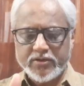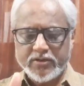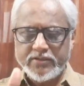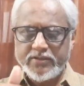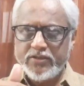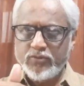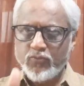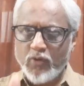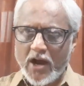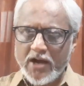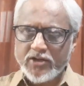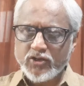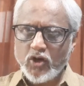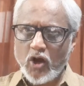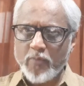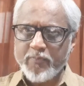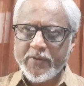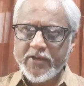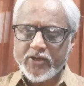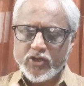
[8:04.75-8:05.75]
in one
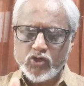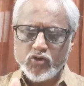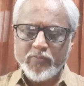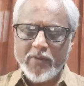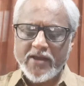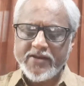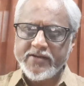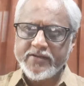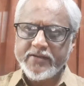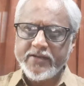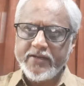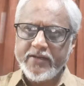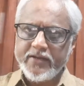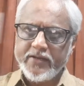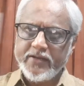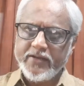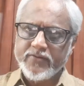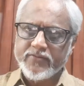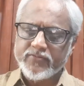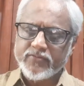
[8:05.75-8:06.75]
topic humanity
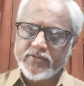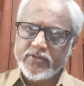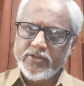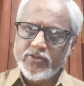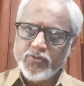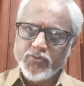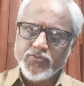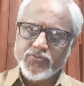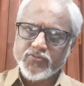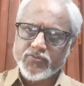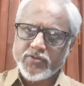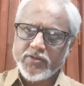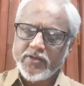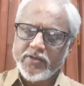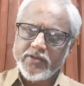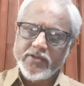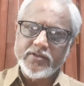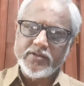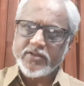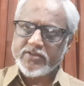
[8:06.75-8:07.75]
is used
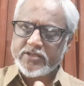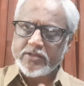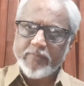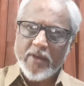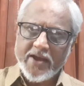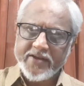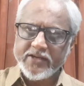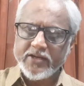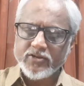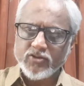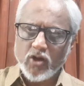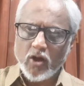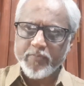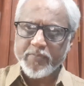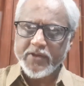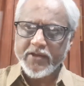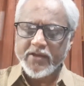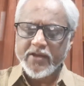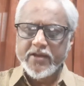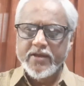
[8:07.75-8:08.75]
in the thematic
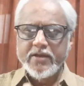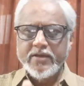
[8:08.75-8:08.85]
topic.